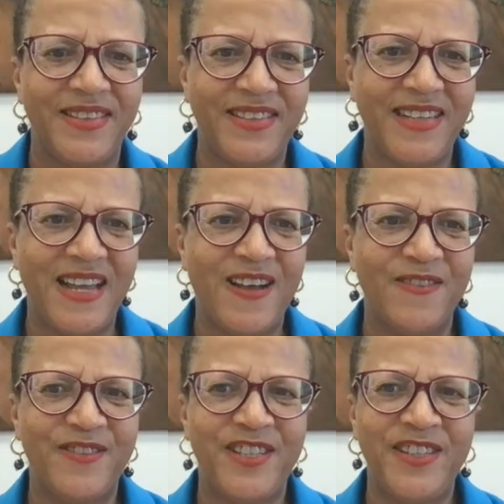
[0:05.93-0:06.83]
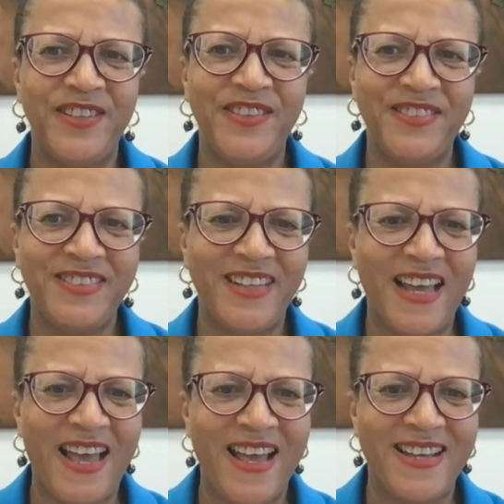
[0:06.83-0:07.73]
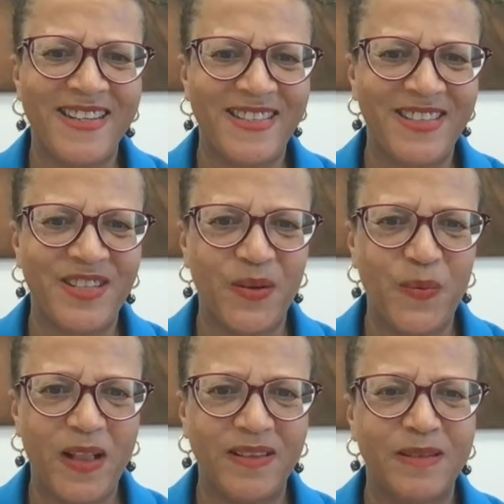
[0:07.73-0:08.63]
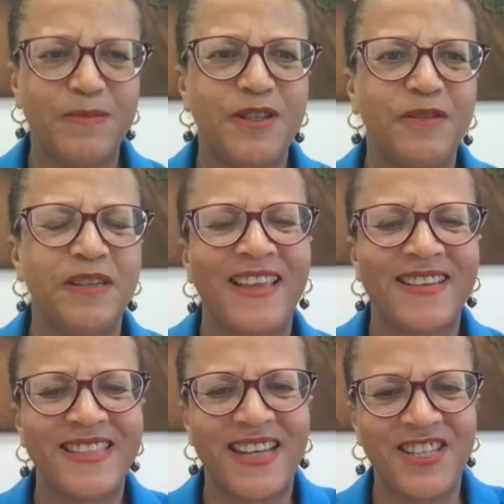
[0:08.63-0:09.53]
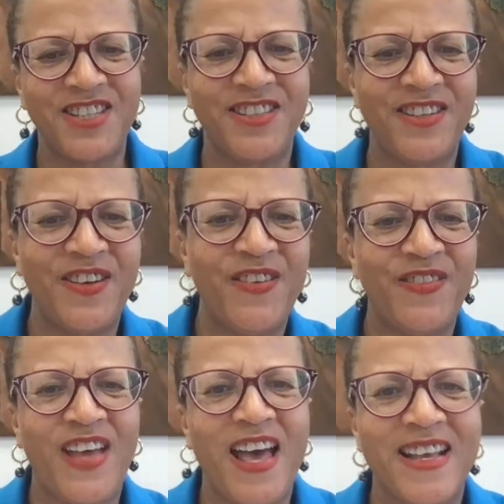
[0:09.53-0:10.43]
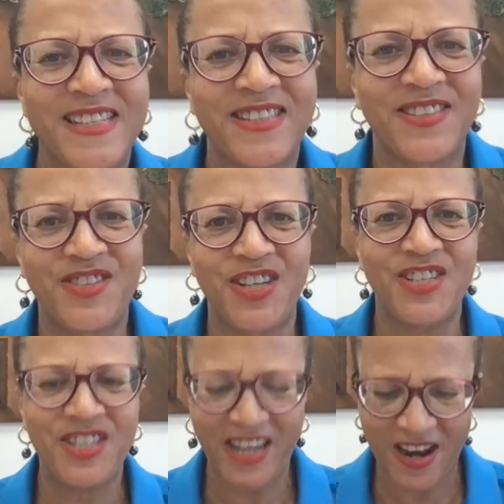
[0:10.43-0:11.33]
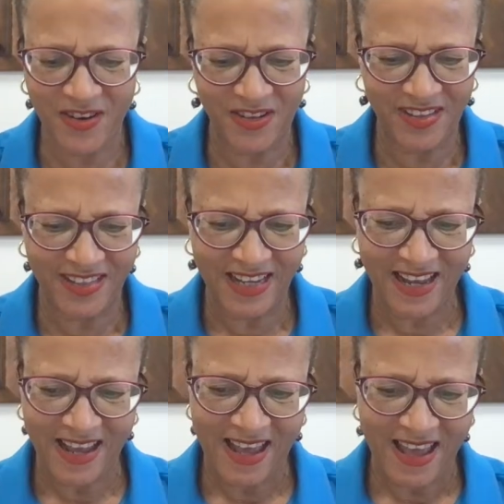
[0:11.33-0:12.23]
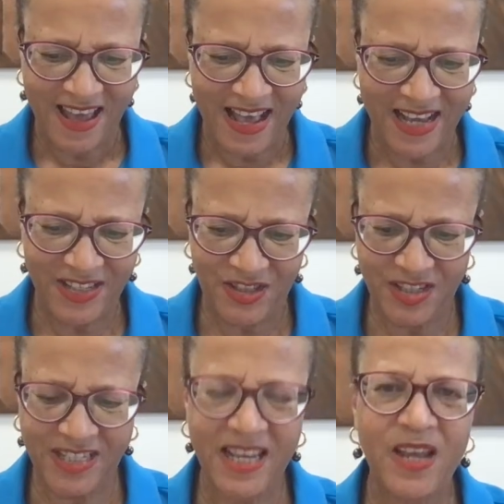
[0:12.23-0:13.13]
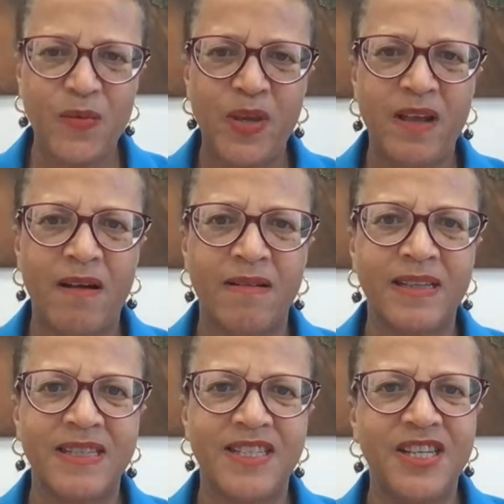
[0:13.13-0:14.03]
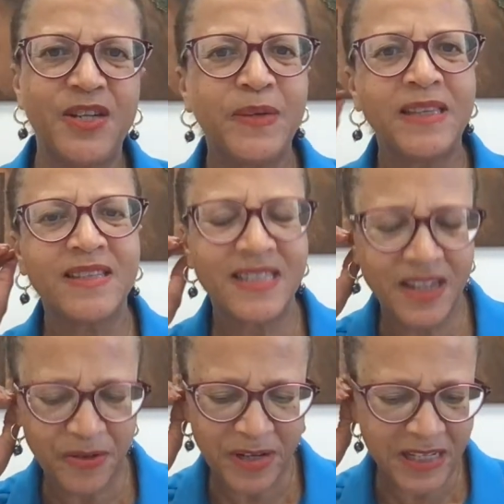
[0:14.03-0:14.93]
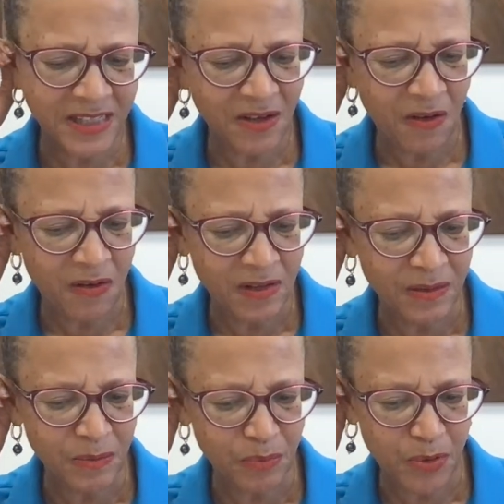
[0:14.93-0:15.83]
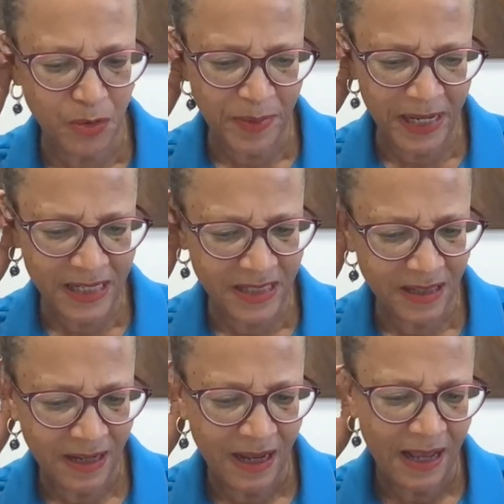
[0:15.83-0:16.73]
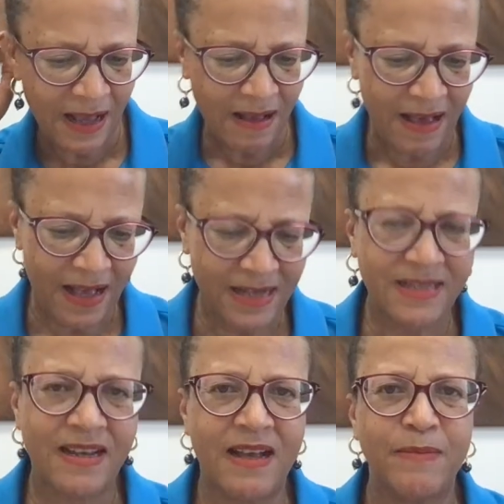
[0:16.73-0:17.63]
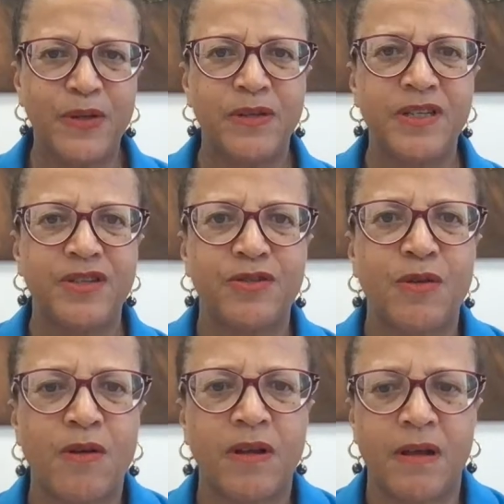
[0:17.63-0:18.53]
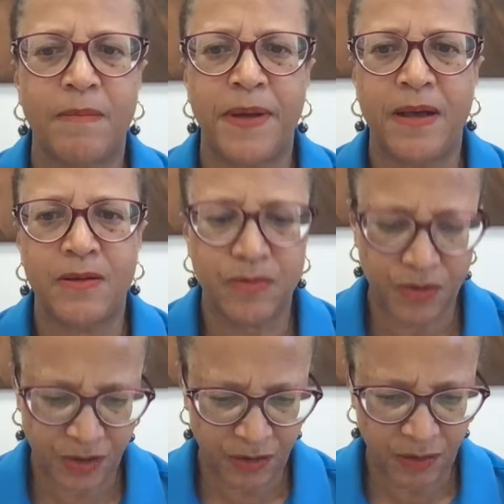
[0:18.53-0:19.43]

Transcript: Good afternoon, and welcome to another session of Ask Judge Carol. And today we are continuing the series on probate, and I'm going to talk about